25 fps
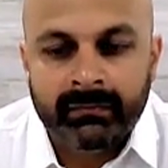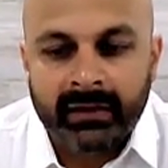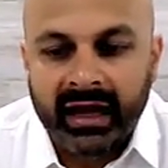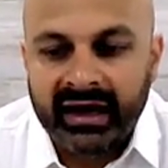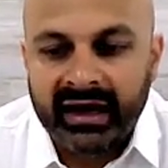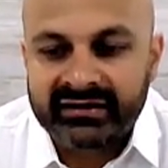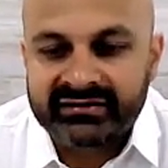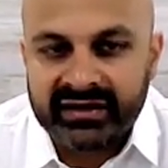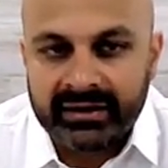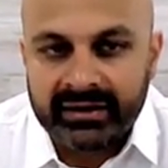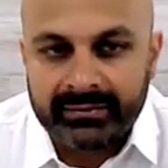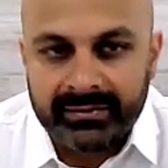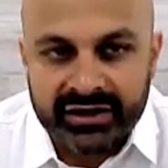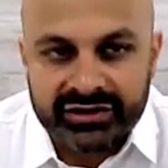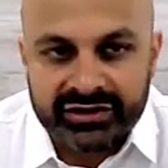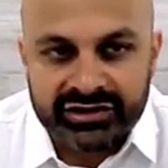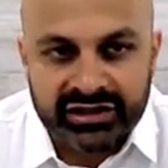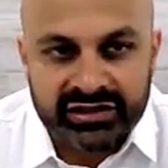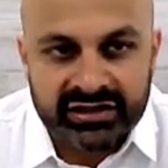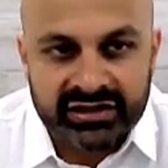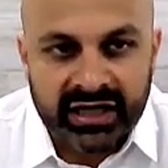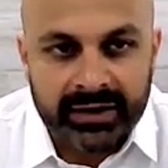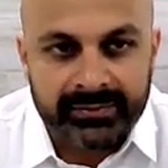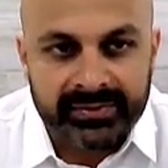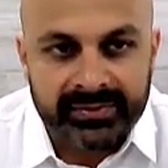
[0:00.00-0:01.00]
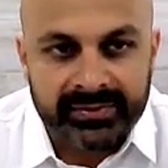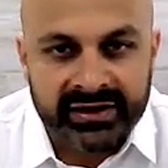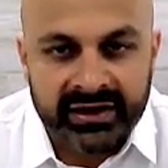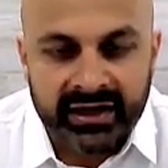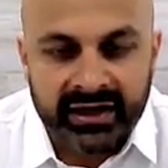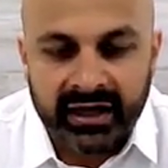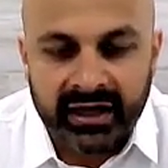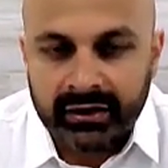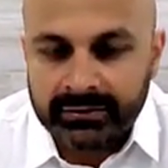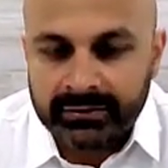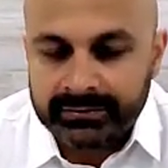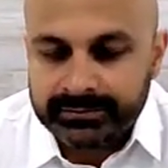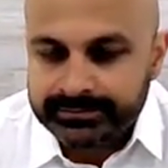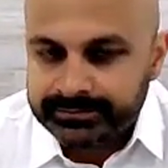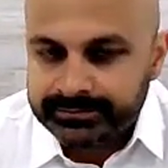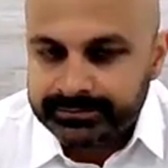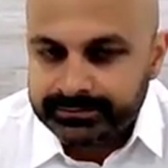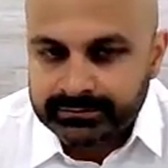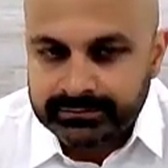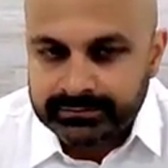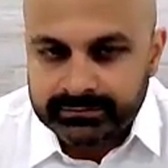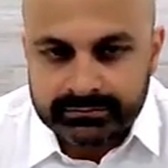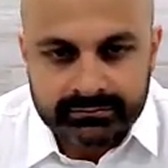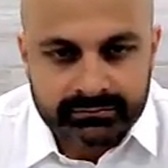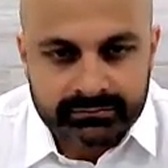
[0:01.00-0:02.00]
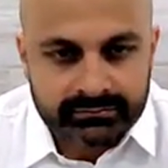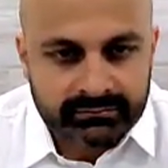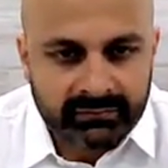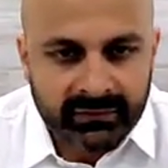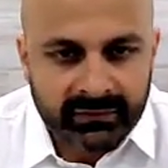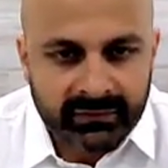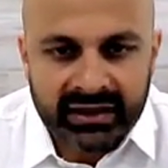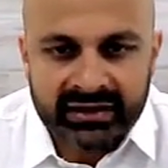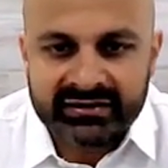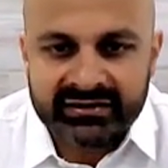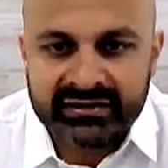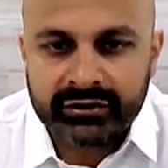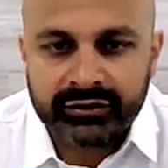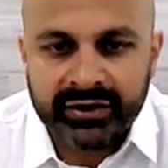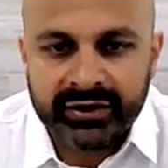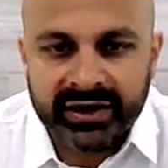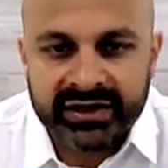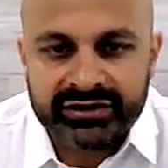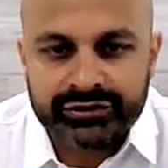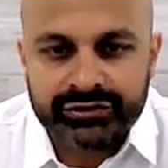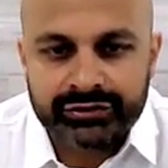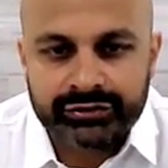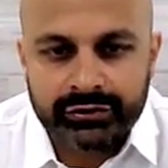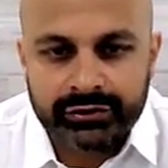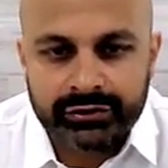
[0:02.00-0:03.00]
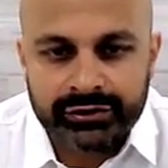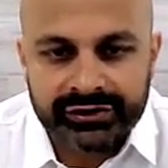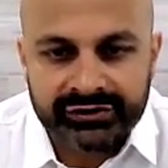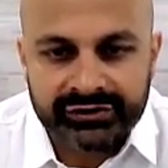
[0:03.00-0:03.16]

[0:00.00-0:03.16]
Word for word: As I mentioned, IPL, it's a great tool.